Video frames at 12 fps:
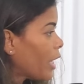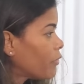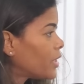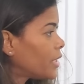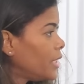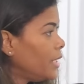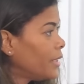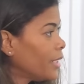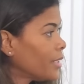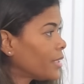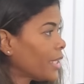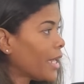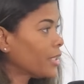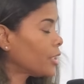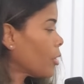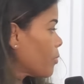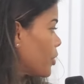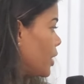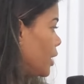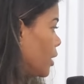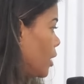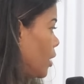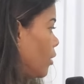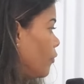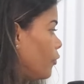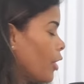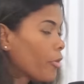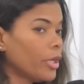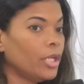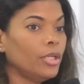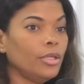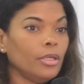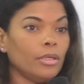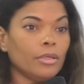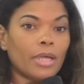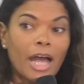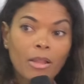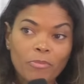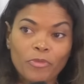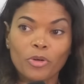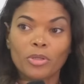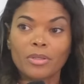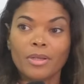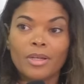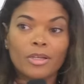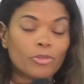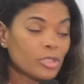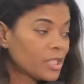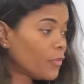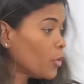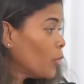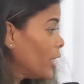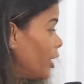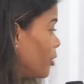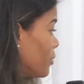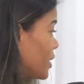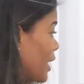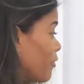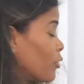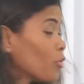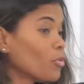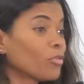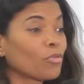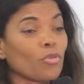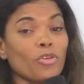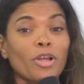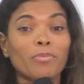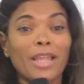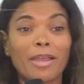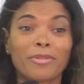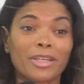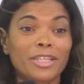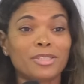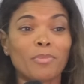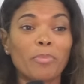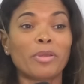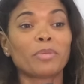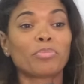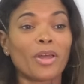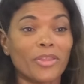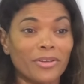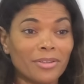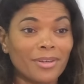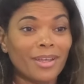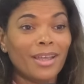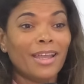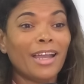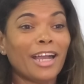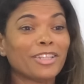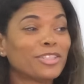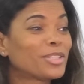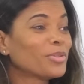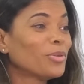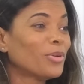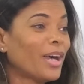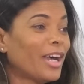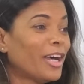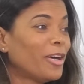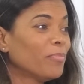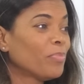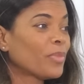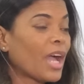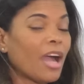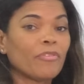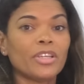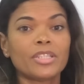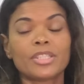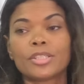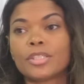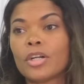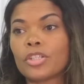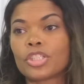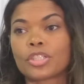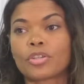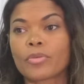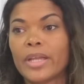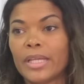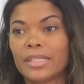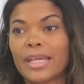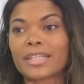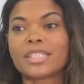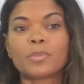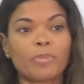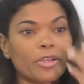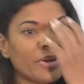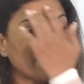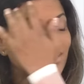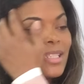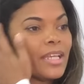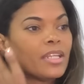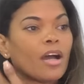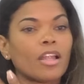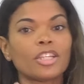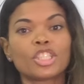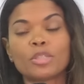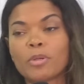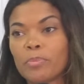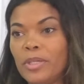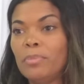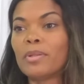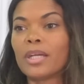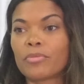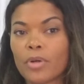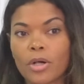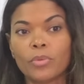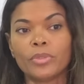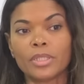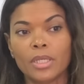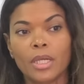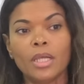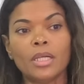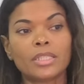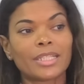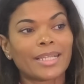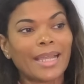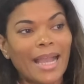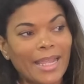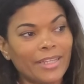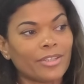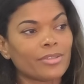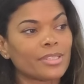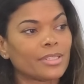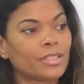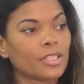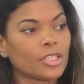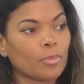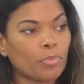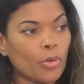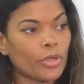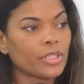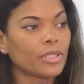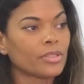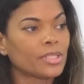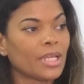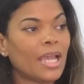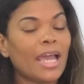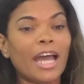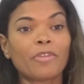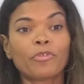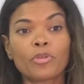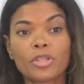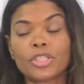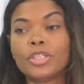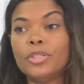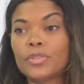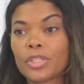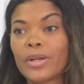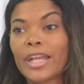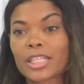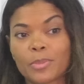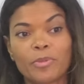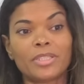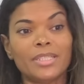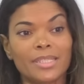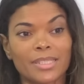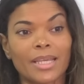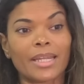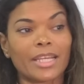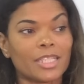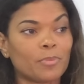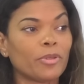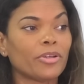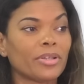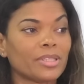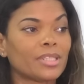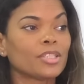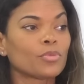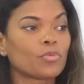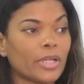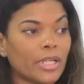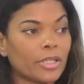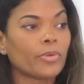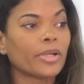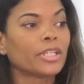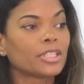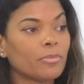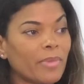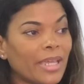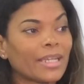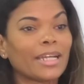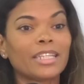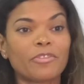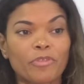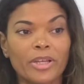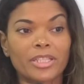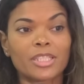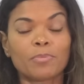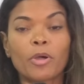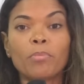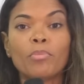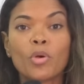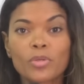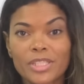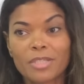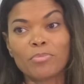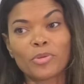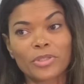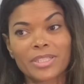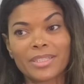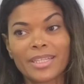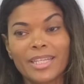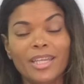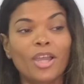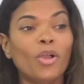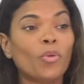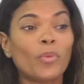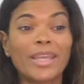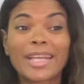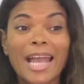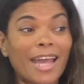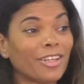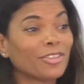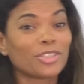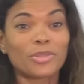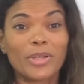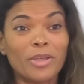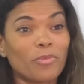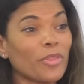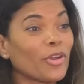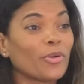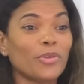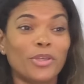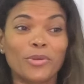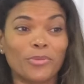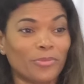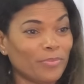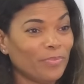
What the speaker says: have seen this as something very helpful, Christopher Williams, I've grown up like he's my big brother. And so having such great experience and knowledgeable people around to guide us, to support us, and for us to use our expertise and experience is really going to make a difference. But most importantly, we cannot do it without you.